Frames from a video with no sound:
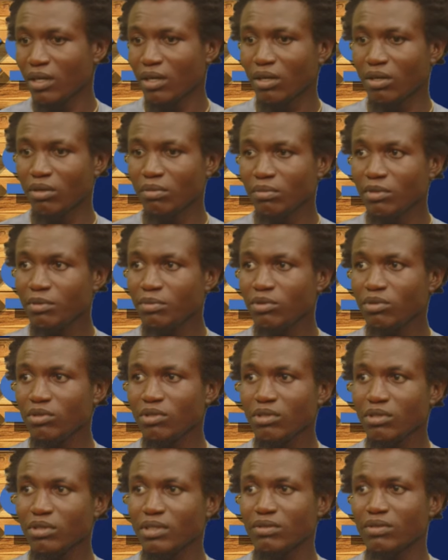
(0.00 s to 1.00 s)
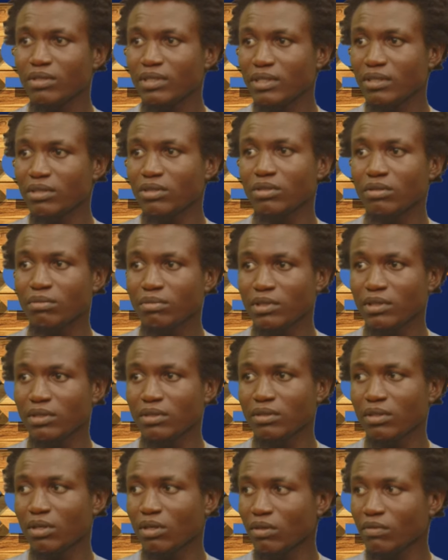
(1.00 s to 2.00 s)
or maybe you're just creating
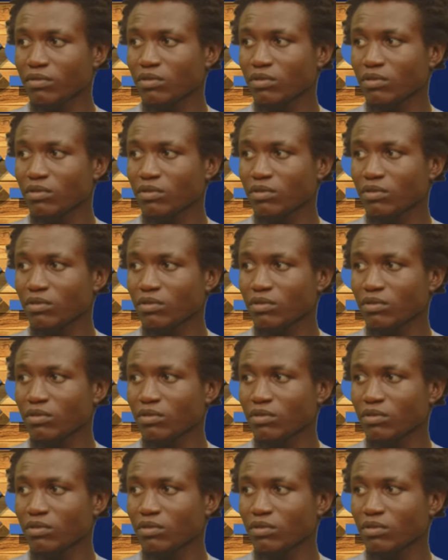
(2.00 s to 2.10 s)
something